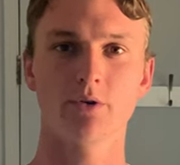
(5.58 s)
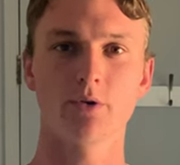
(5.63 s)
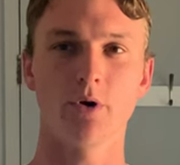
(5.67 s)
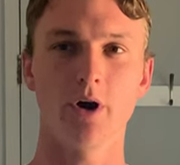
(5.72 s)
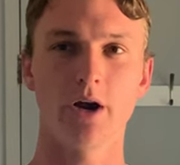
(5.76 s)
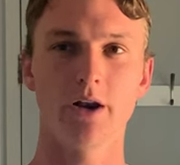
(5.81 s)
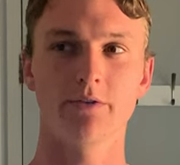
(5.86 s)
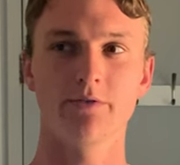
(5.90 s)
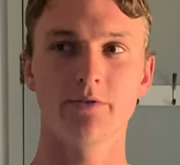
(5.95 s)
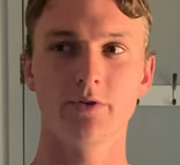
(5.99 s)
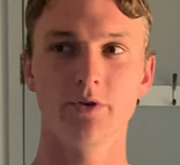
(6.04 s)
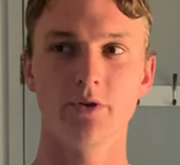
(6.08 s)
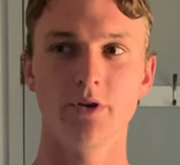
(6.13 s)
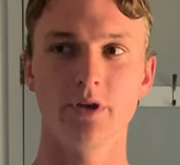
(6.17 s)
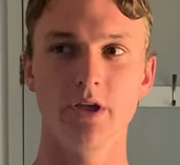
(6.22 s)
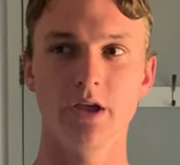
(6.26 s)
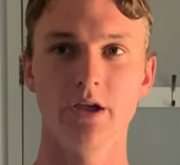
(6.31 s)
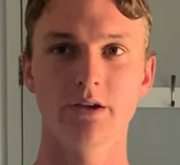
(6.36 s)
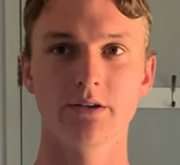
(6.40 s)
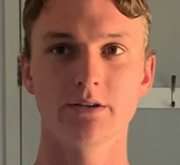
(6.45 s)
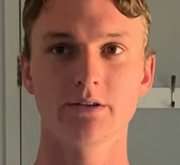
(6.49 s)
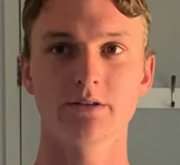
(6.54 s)
quite a few
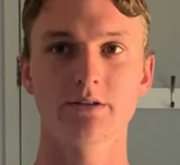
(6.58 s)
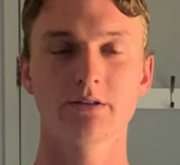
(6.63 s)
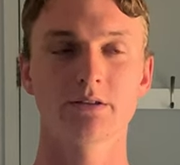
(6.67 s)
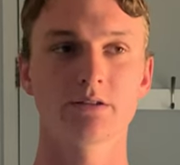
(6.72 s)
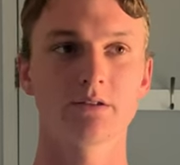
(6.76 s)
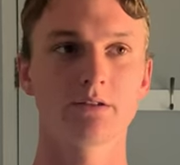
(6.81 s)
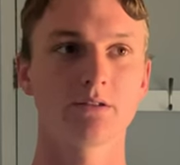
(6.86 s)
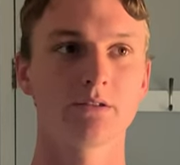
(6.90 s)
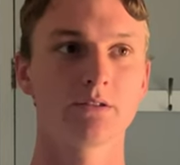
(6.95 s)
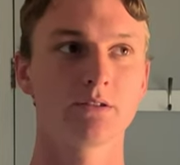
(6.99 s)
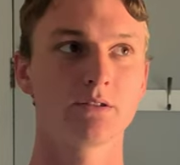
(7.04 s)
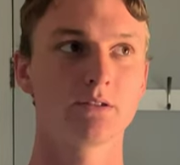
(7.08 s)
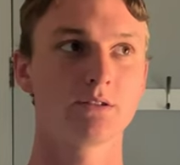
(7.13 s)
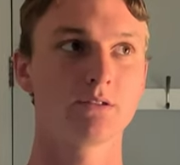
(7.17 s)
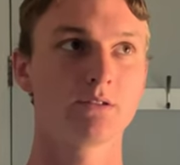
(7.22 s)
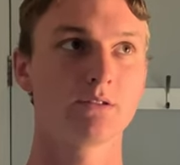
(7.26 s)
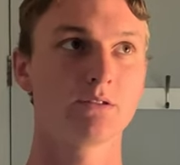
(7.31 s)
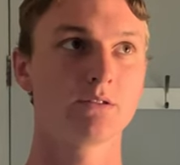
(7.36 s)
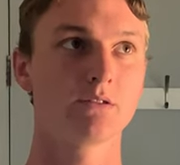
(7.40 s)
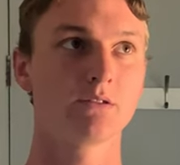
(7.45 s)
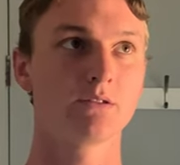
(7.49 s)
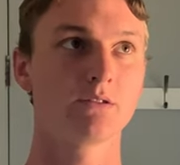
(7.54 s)
years,
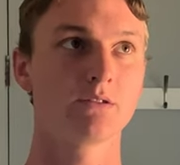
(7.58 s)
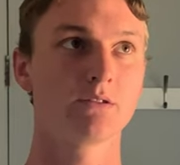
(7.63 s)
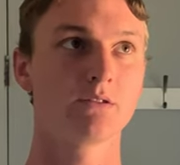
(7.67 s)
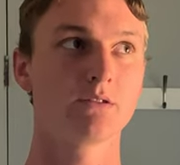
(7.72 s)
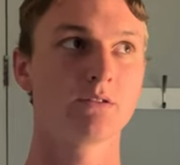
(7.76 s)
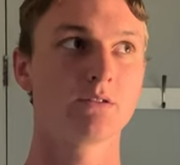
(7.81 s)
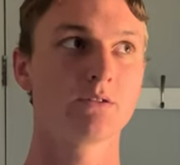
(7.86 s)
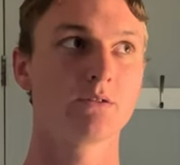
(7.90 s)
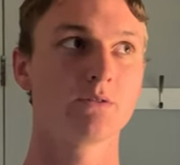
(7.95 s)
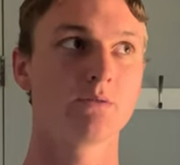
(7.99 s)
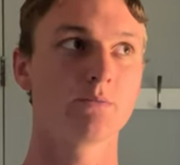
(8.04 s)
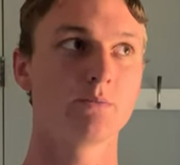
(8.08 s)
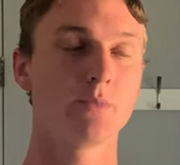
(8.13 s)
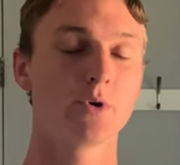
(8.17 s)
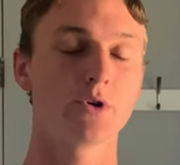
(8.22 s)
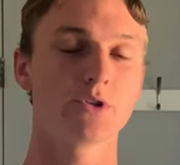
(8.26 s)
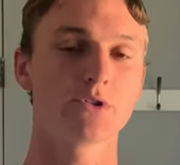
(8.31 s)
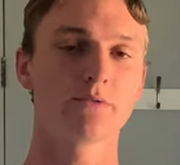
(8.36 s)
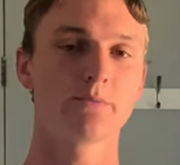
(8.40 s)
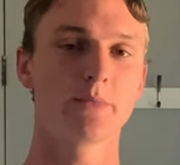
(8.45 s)
most